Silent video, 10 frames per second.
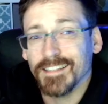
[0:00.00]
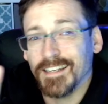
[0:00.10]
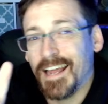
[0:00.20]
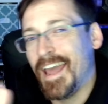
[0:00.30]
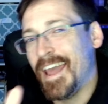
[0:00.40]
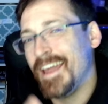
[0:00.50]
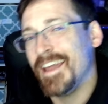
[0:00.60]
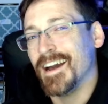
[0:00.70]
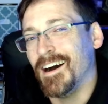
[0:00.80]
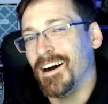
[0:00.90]
an
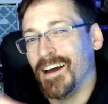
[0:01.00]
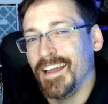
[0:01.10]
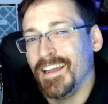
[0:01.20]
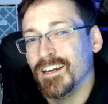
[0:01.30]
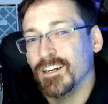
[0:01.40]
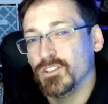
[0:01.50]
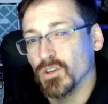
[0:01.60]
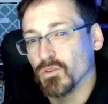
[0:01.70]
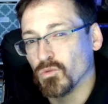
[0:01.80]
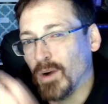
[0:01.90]
AI
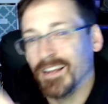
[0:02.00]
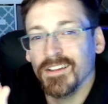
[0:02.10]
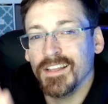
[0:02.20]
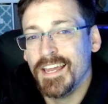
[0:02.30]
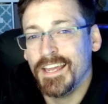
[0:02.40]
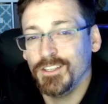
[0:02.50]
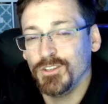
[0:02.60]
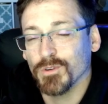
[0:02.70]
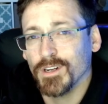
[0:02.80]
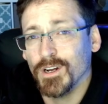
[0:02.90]
directly in
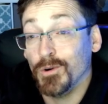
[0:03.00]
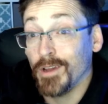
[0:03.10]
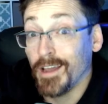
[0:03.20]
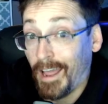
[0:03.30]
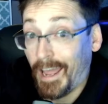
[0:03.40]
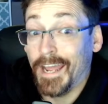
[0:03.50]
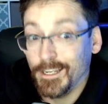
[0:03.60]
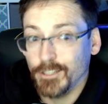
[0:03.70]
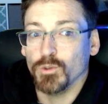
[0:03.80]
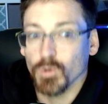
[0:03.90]
your code
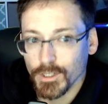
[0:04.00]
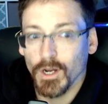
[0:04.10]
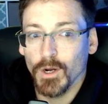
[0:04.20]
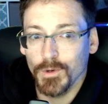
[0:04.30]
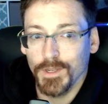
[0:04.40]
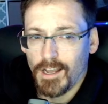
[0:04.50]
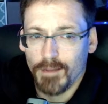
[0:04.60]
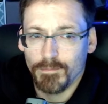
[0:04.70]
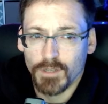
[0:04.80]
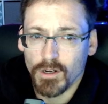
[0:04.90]
as you're coding.
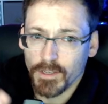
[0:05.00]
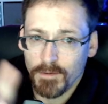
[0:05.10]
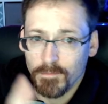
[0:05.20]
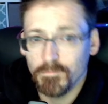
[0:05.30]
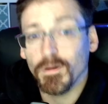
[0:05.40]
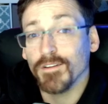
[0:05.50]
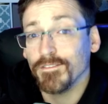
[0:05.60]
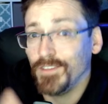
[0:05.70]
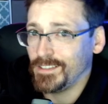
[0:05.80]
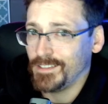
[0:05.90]
I'm talking
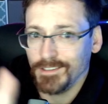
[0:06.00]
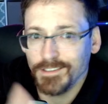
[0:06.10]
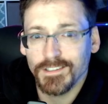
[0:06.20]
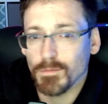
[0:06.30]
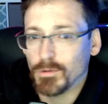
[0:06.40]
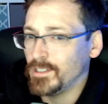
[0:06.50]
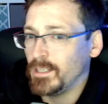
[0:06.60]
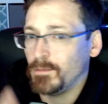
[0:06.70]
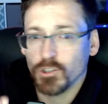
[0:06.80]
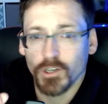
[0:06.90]
bug fixes,
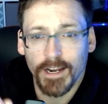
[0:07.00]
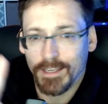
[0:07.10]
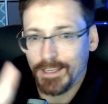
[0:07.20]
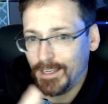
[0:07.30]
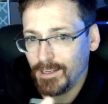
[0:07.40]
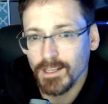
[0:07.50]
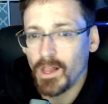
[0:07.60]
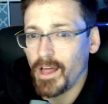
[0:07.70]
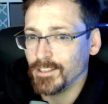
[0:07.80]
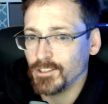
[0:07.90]
subroutine tracking,
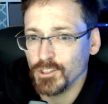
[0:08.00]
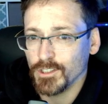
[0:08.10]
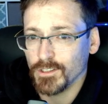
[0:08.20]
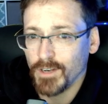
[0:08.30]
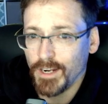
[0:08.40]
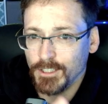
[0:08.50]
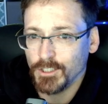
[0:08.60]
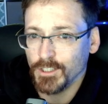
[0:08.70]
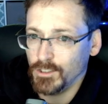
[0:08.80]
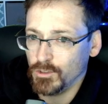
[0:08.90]
class
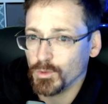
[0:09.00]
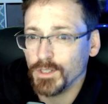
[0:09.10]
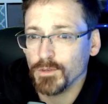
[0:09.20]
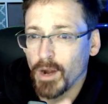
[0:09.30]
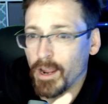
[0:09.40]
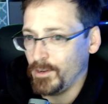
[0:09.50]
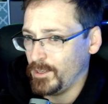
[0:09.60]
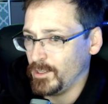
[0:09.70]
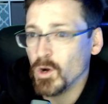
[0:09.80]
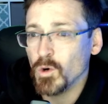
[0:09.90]
generations,
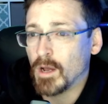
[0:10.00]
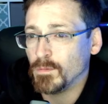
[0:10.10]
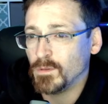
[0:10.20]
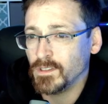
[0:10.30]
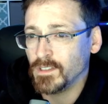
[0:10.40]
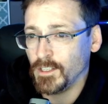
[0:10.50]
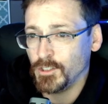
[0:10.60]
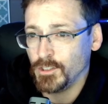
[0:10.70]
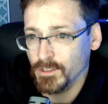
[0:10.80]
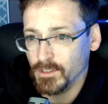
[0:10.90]
rerouting, code
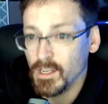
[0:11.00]
optimizations,